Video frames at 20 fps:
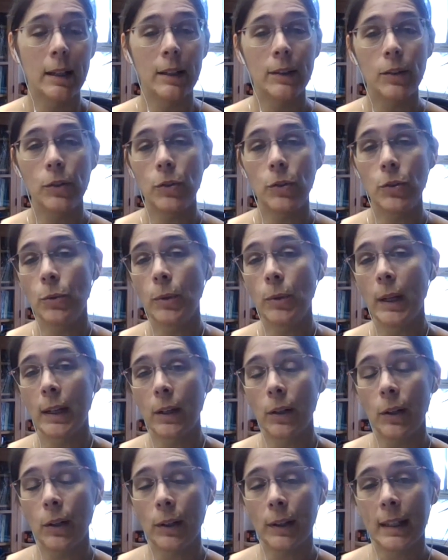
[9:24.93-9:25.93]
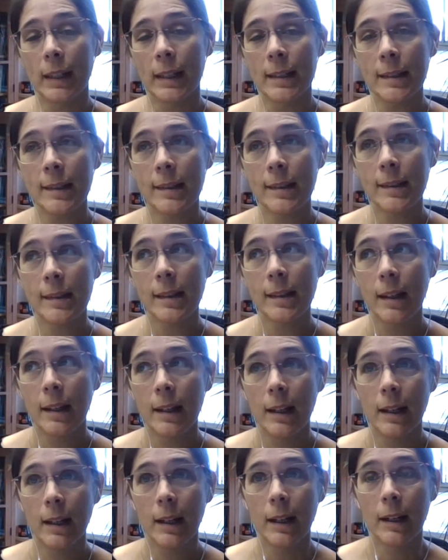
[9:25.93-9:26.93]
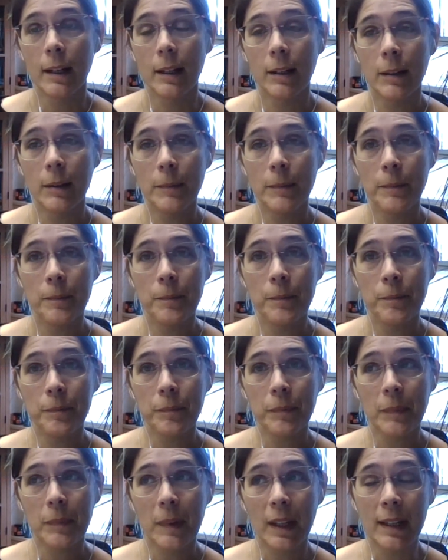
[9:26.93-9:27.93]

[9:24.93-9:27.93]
to doing all this. An